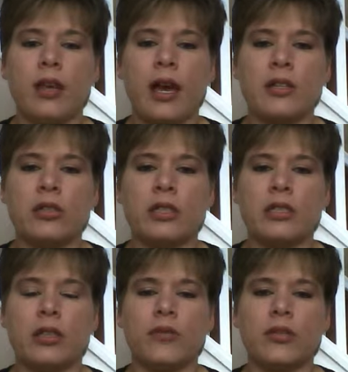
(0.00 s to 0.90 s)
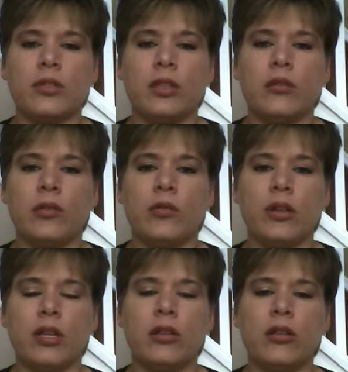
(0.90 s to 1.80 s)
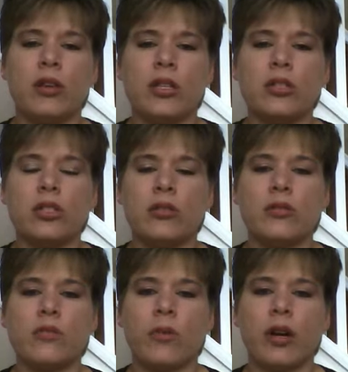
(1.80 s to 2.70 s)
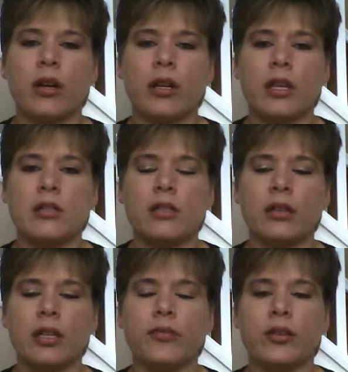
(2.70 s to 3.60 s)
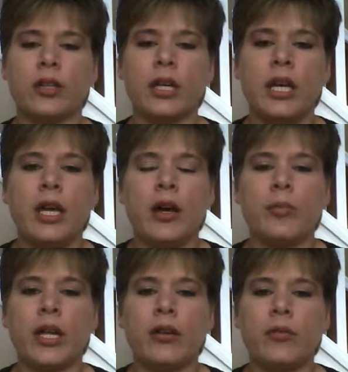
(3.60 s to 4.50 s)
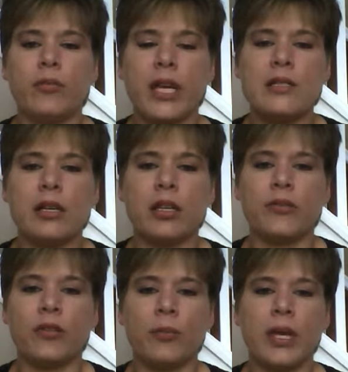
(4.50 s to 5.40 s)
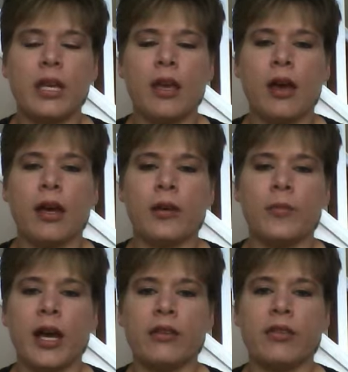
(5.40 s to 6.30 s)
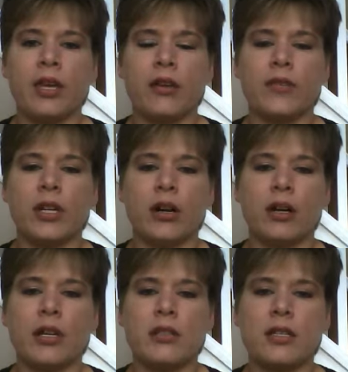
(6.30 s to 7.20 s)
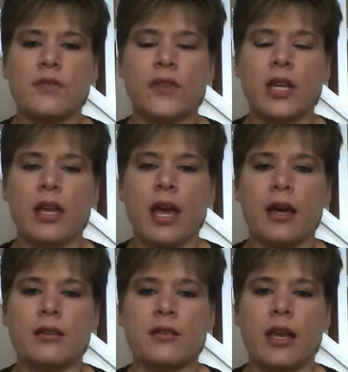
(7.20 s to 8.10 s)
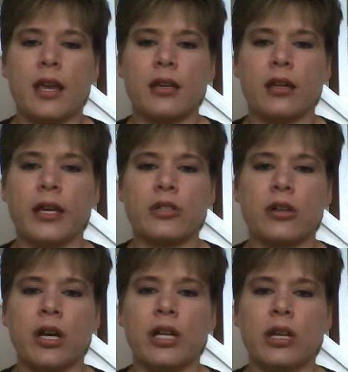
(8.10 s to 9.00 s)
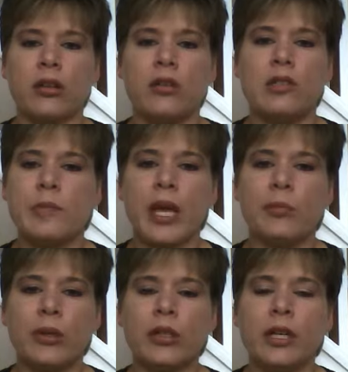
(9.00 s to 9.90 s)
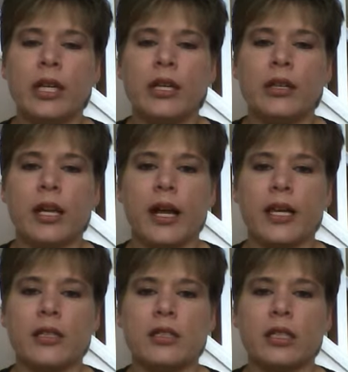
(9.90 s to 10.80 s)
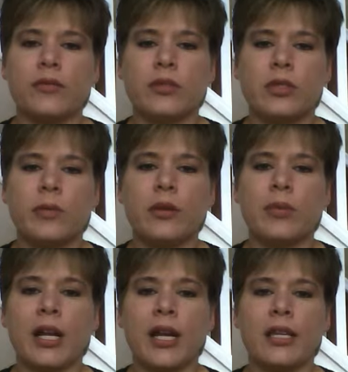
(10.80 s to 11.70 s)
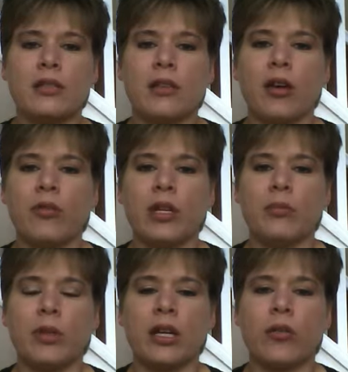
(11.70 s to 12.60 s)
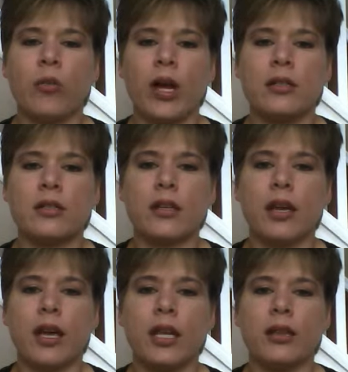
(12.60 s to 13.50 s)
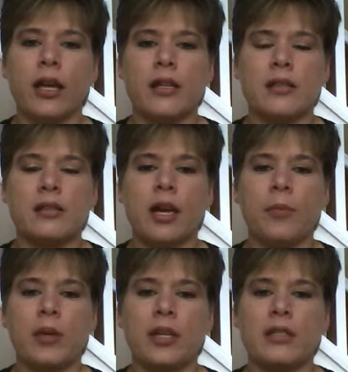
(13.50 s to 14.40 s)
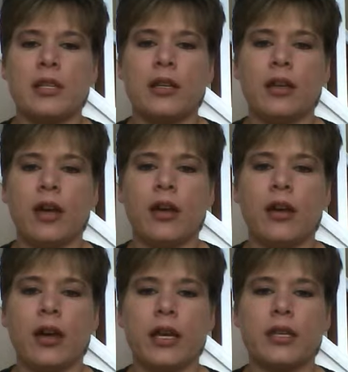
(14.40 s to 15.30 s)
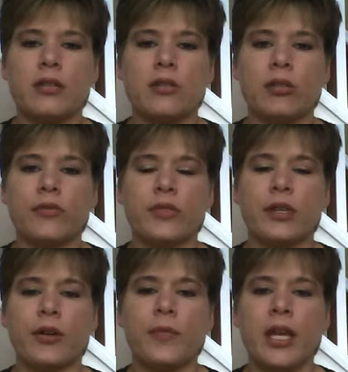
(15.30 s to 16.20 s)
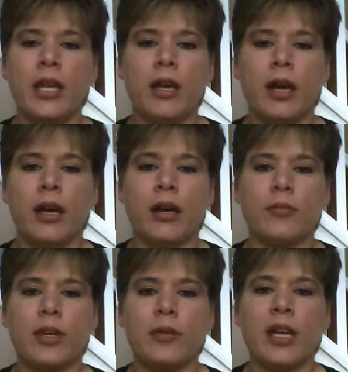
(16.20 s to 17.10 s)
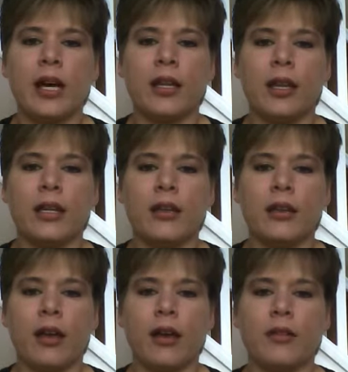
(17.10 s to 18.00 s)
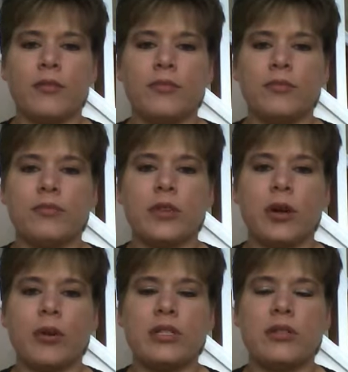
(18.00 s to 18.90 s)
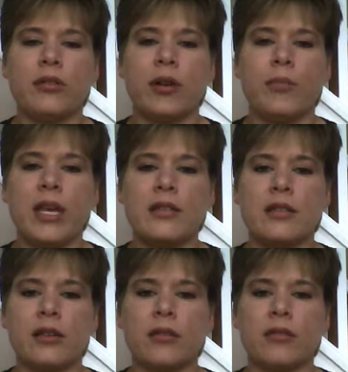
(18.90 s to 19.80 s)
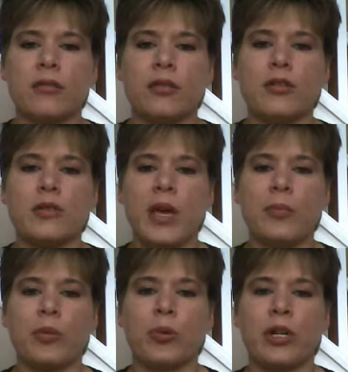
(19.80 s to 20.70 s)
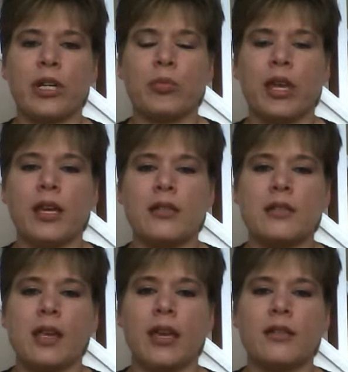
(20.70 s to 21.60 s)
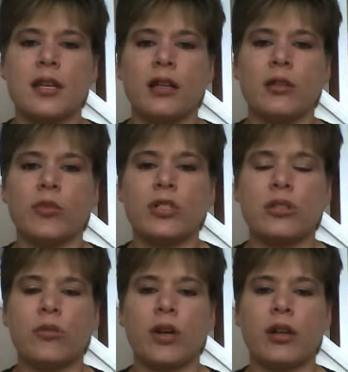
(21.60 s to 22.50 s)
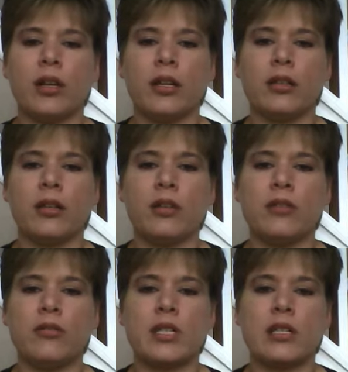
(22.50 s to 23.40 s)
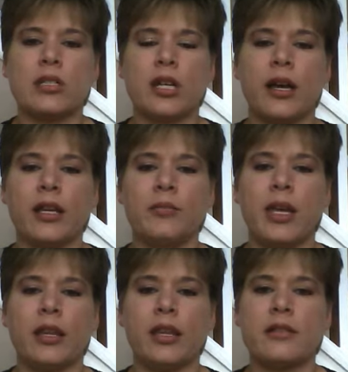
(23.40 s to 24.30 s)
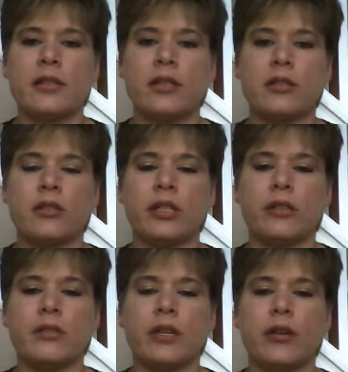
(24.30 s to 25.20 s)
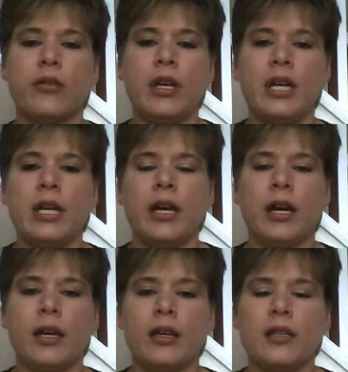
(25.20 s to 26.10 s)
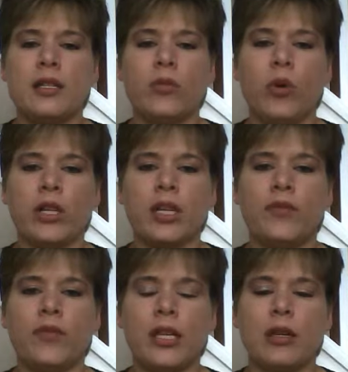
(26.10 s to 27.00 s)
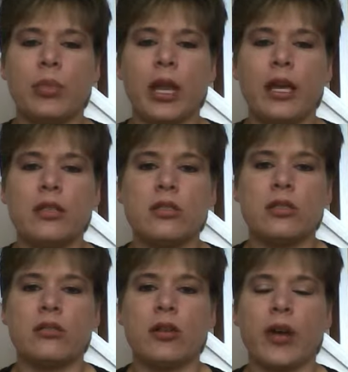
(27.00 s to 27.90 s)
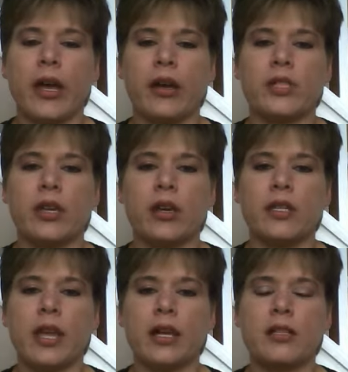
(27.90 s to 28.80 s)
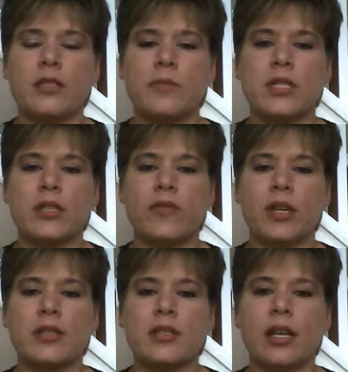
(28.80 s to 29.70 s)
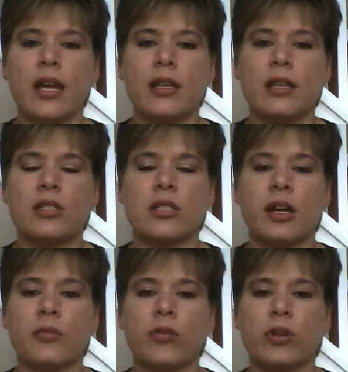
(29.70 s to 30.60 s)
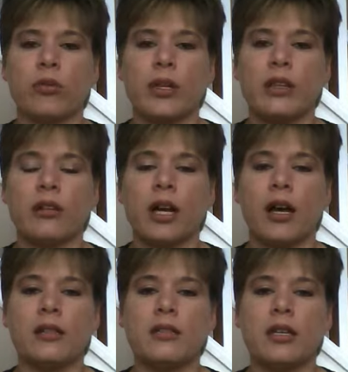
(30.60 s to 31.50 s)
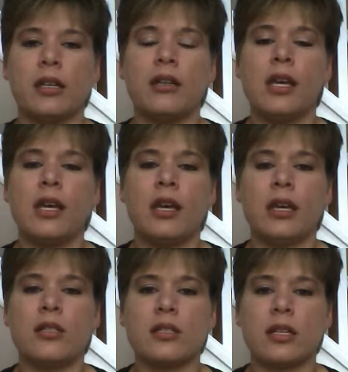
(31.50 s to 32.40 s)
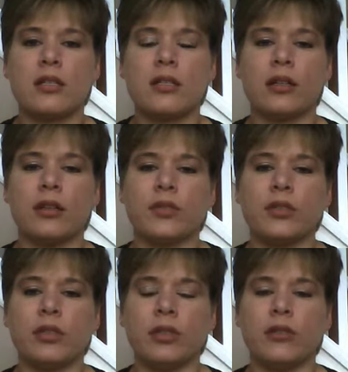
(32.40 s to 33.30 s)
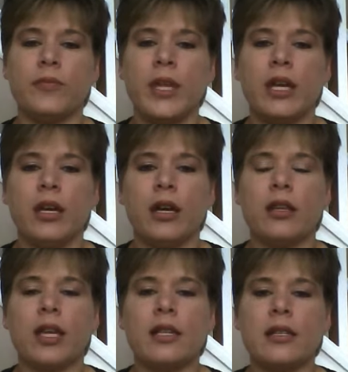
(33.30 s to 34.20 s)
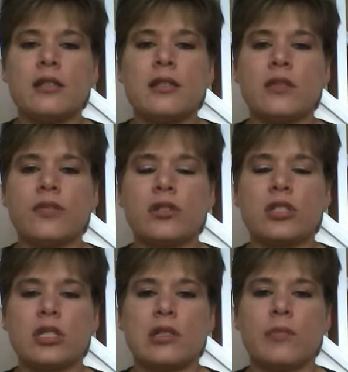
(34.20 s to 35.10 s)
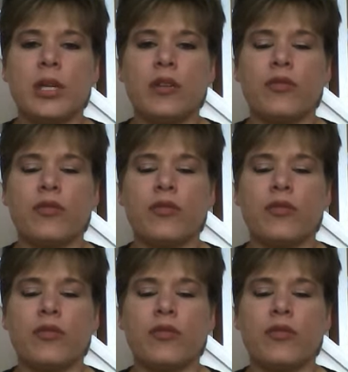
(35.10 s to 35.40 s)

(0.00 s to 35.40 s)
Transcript: actually delivered to you, and you can choose where it gets delivered. But basically, for me, I think of an RSS feed as an electronic newspaper that I get delivered to me, but I get to go in and pick what headlines and topics that I get served. So it'd be kind of like going to a basic newspaper printing place and telling them what you want on the news each time, and they send it to you. So it's in one convenient place. You don't have to go to that specific site each time you want to read their content. It just gets delivered to you. That does differ just a bit